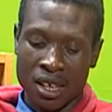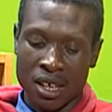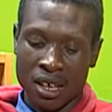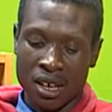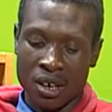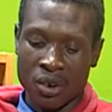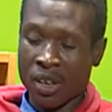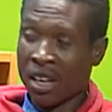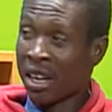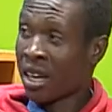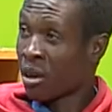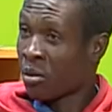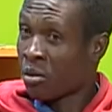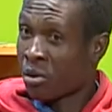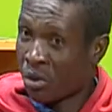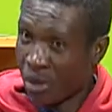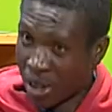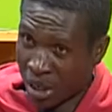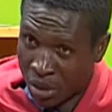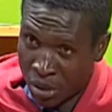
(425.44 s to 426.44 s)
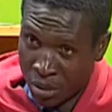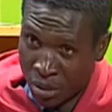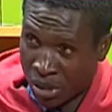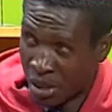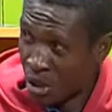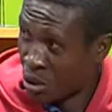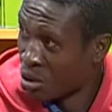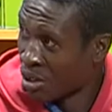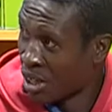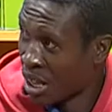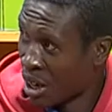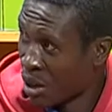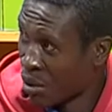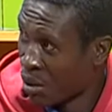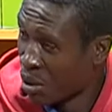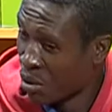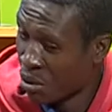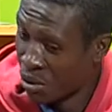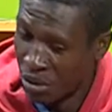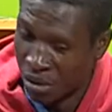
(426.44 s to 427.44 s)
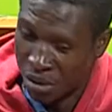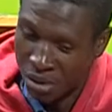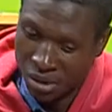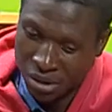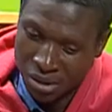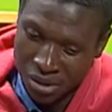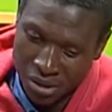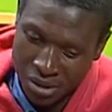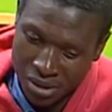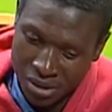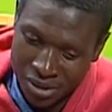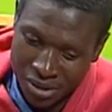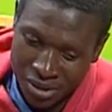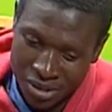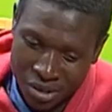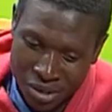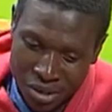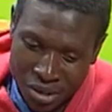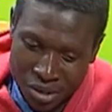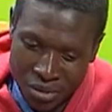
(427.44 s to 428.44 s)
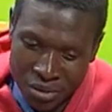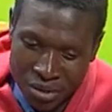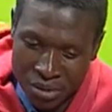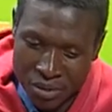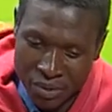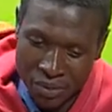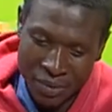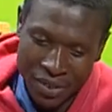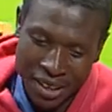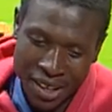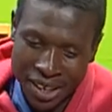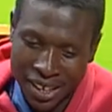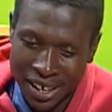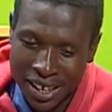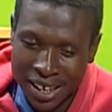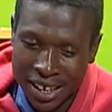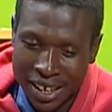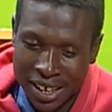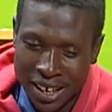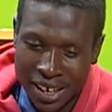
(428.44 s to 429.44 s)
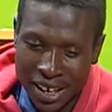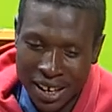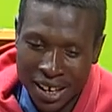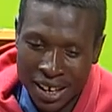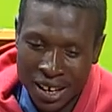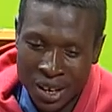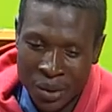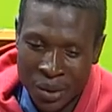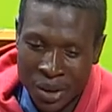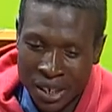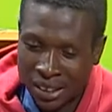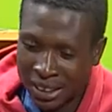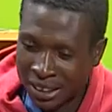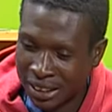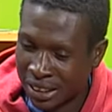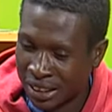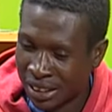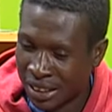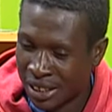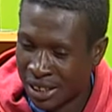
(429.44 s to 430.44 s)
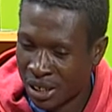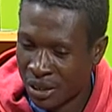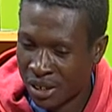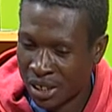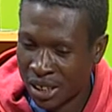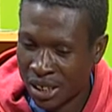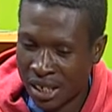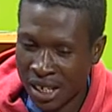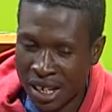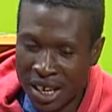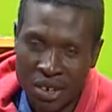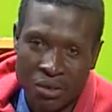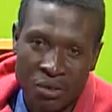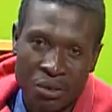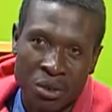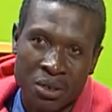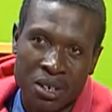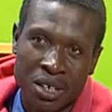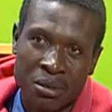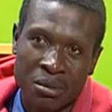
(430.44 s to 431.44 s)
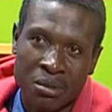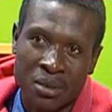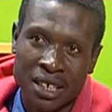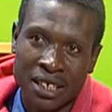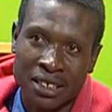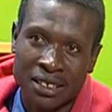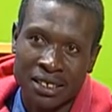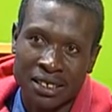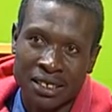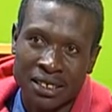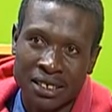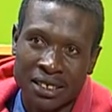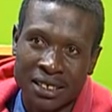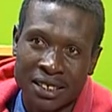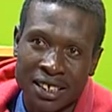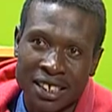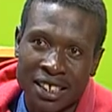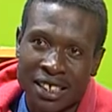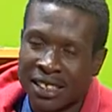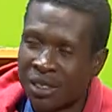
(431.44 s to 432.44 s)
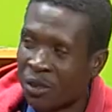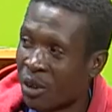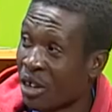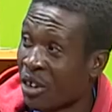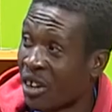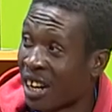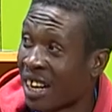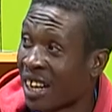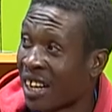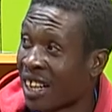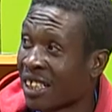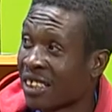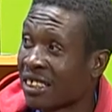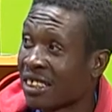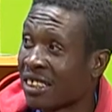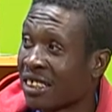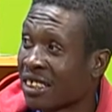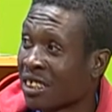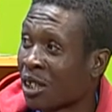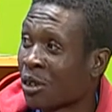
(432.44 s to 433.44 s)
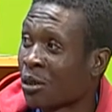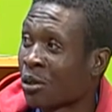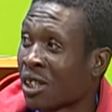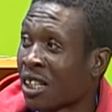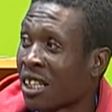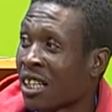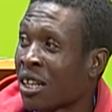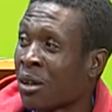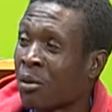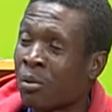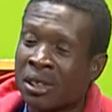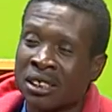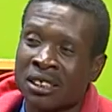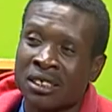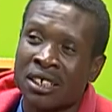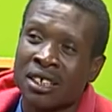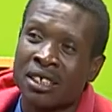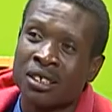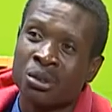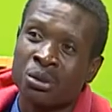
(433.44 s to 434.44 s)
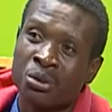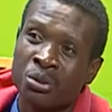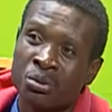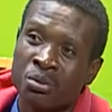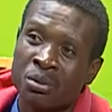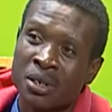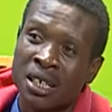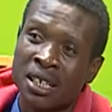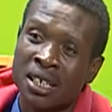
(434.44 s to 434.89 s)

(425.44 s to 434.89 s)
When I came to Nairobi, sikuzaliwa huko. So I worked as a security guy for 1 month. Kwa hiyo harakati, nikakutana na Pascal Chuma.